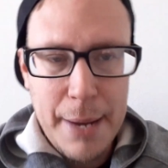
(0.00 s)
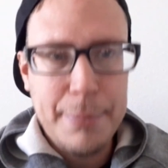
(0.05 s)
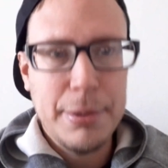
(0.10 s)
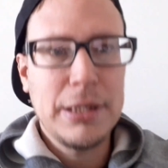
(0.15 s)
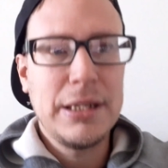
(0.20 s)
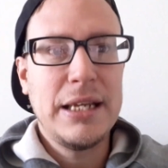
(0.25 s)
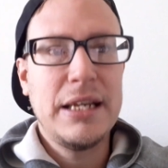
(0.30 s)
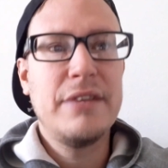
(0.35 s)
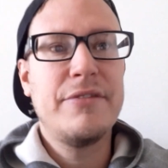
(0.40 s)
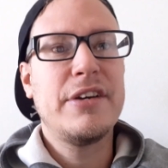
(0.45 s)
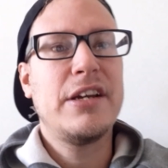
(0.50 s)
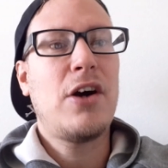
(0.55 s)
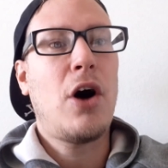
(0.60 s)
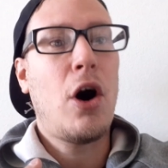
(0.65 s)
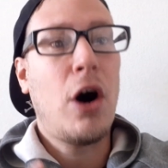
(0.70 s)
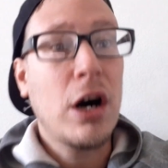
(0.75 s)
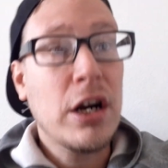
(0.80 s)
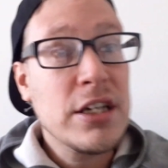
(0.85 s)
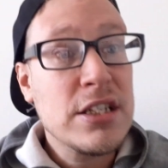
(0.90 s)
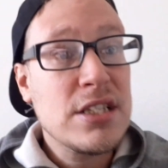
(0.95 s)
believe in
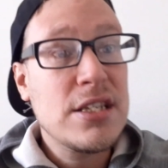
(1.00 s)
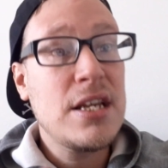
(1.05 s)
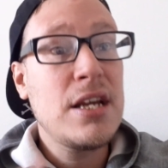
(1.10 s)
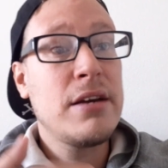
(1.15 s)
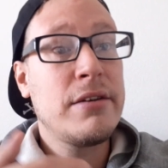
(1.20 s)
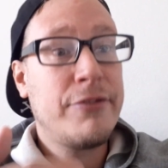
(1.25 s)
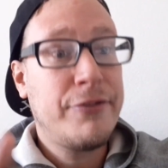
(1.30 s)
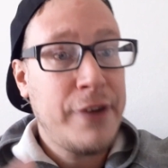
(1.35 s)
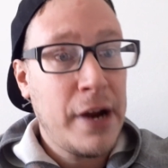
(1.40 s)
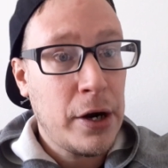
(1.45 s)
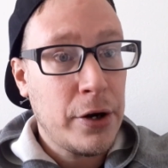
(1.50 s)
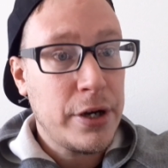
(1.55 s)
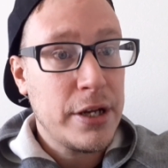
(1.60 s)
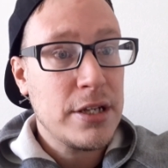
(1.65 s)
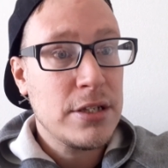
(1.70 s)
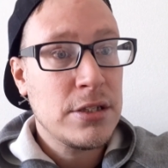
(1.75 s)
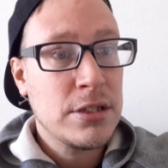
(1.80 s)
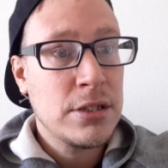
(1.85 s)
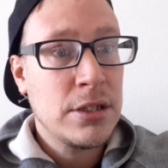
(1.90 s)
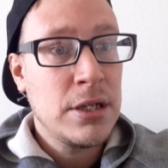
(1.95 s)
honesty and
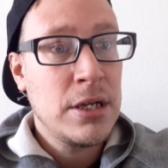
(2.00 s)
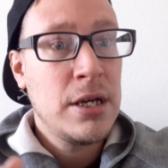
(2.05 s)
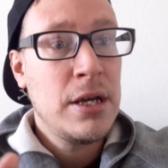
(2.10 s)
fairness.